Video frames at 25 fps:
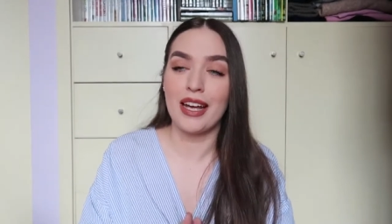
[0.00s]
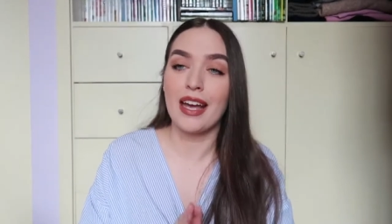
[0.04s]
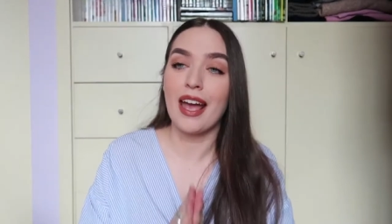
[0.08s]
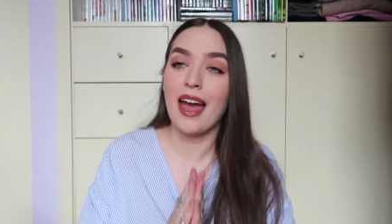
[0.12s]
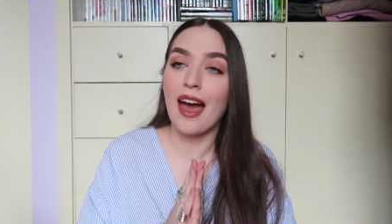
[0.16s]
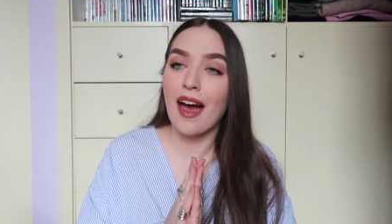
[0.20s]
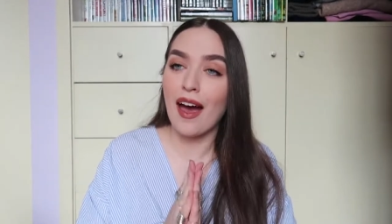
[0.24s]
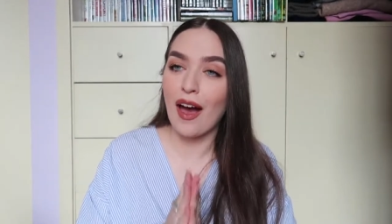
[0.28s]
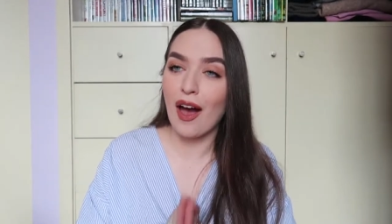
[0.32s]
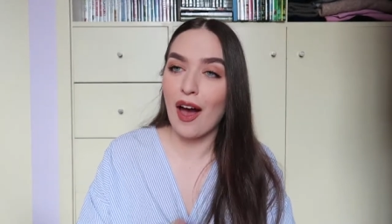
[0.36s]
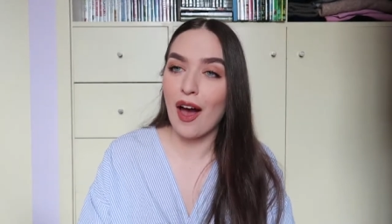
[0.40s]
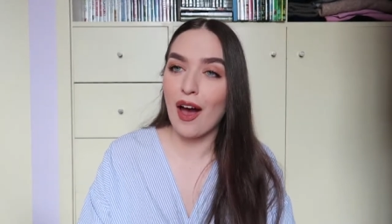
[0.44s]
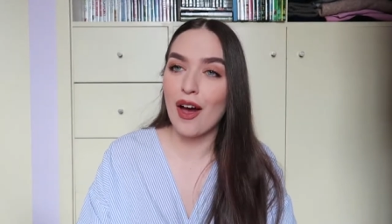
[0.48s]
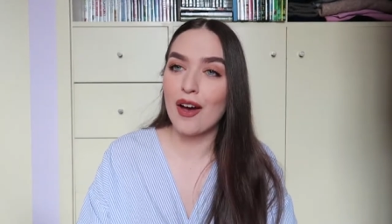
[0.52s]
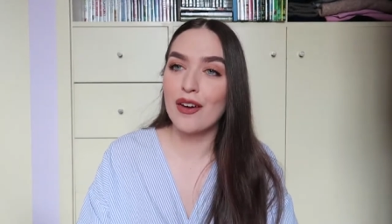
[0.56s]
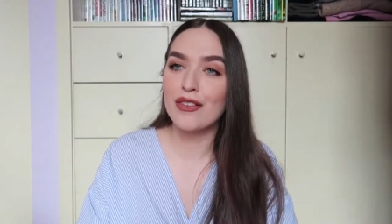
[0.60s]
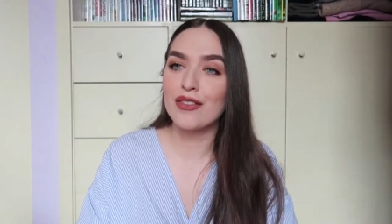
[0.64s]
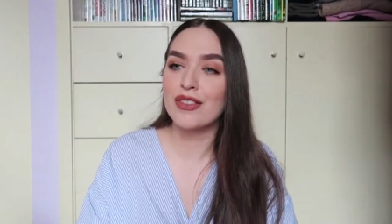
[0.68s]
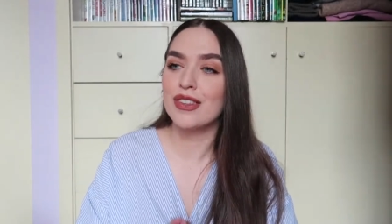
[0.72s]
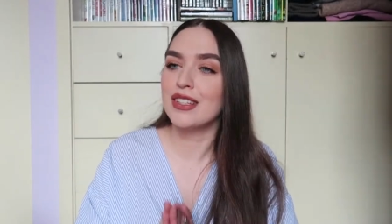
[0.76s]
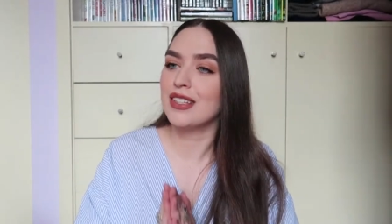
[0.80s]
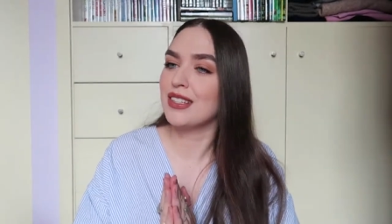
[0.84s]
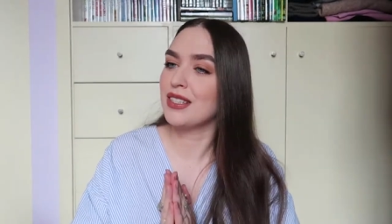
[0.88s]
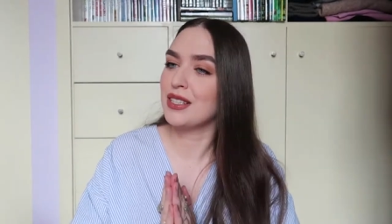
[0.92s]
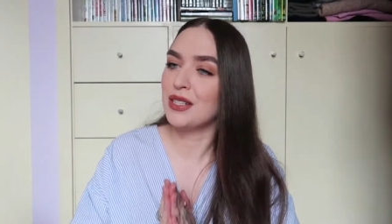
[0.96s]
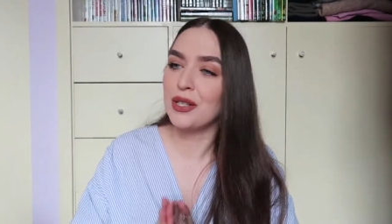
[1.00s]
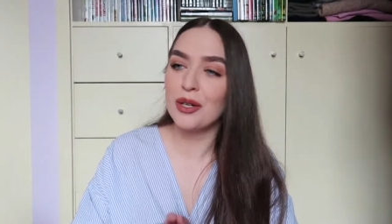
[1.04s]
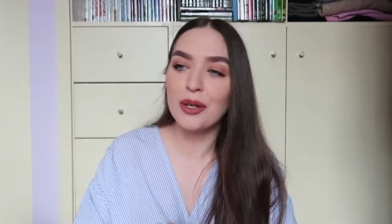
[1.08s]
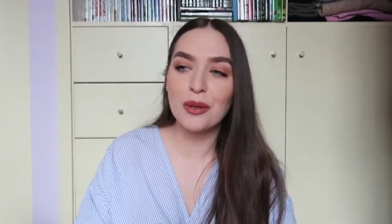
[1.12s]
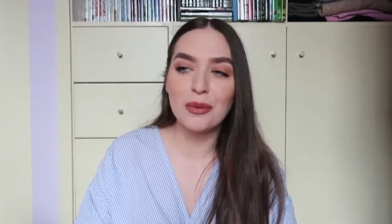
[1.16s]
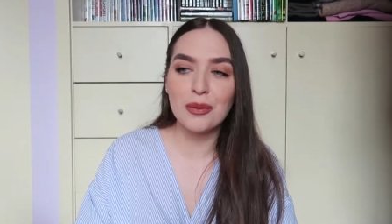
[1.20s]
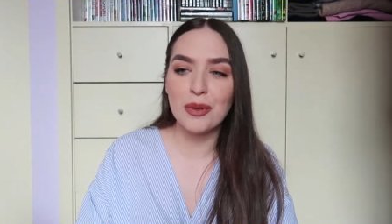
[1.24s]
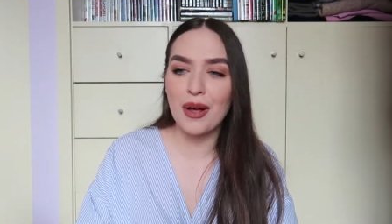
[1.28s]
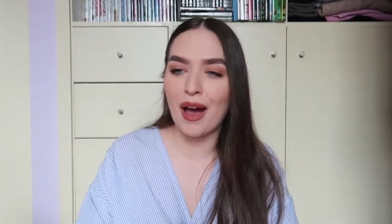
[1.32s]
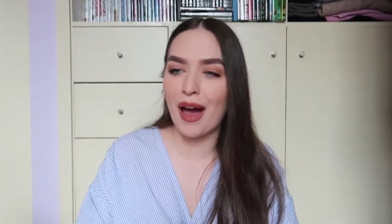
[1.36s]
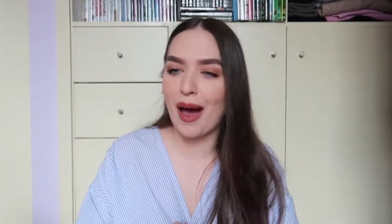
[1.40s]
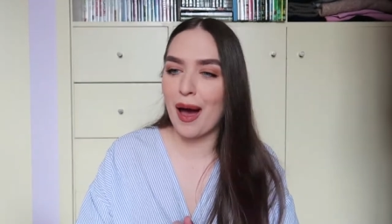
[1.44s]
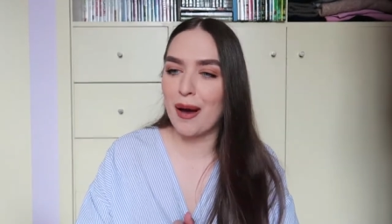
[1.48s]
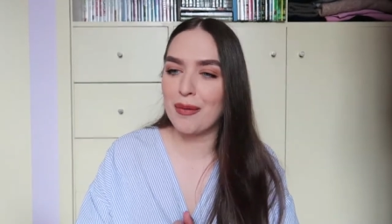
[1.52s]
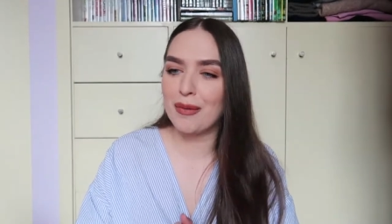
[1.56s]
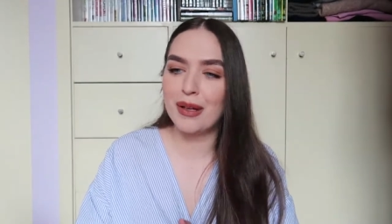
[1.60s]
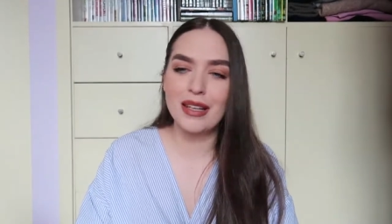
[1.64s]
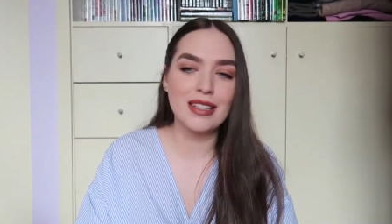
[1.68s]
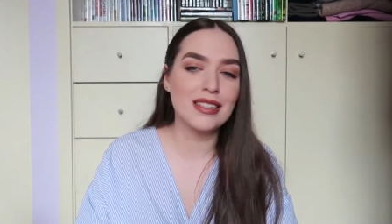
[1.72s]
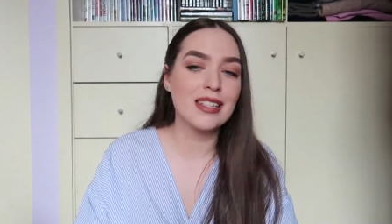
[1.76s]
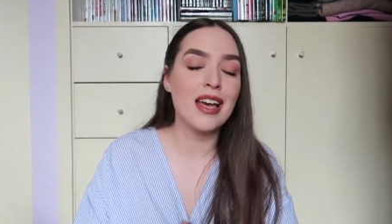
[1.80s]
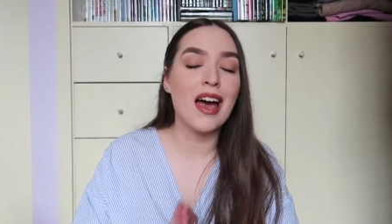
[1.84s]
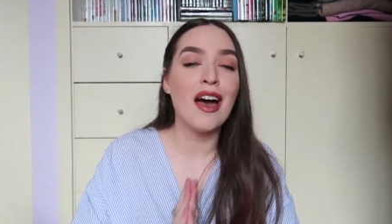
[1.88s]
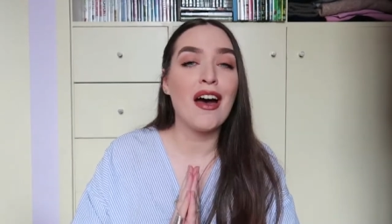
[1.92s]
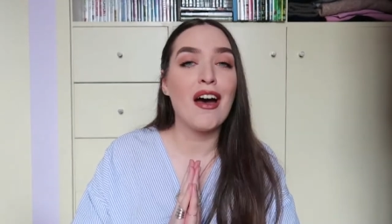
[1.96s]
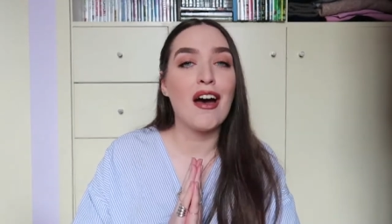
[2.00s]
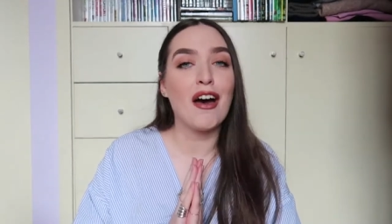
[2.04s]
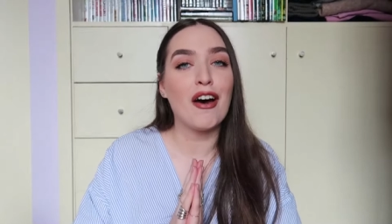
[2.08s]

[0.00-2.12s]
I have this terrible habit